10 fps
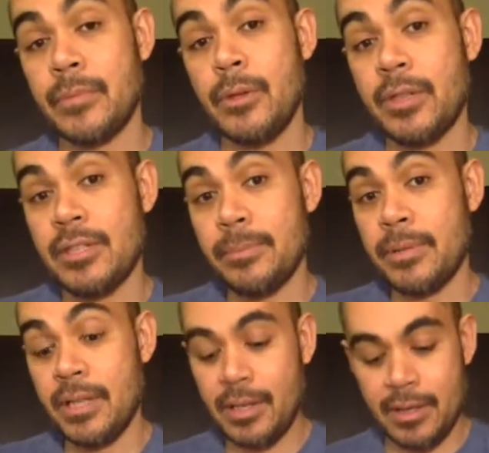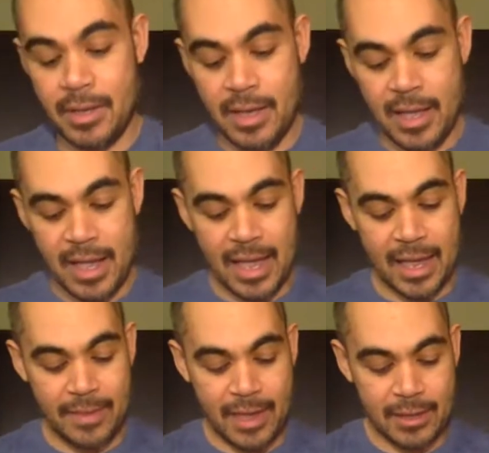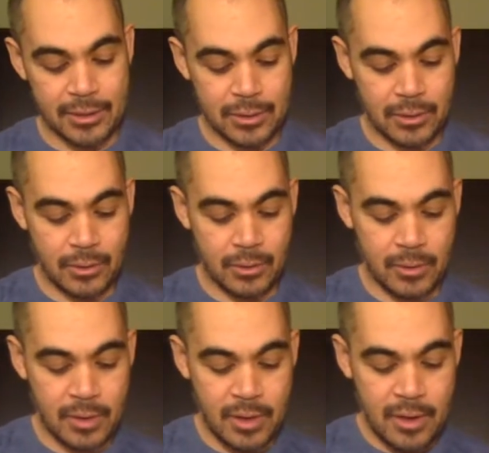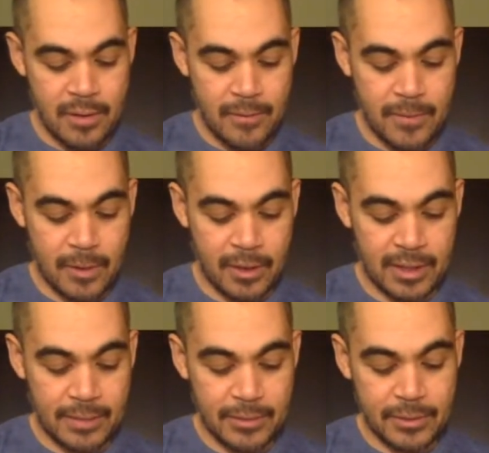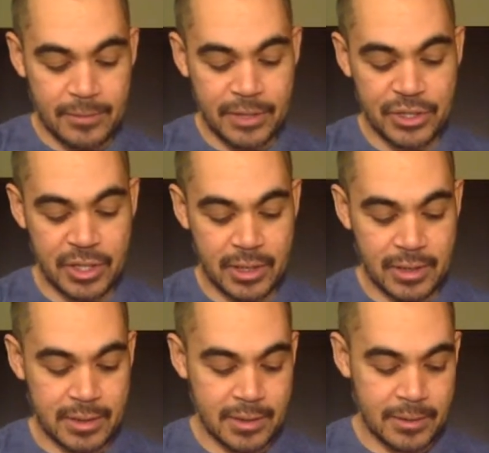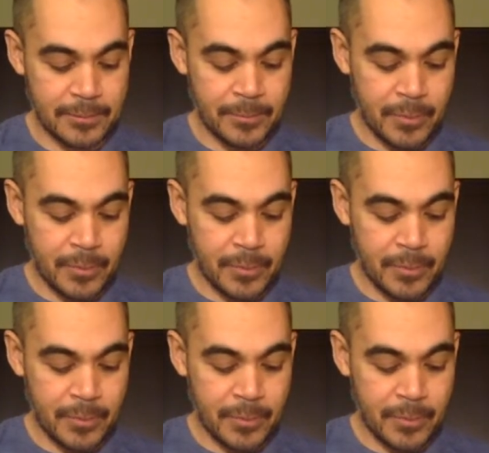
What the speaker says: you can simply add that to varying levels of dishes.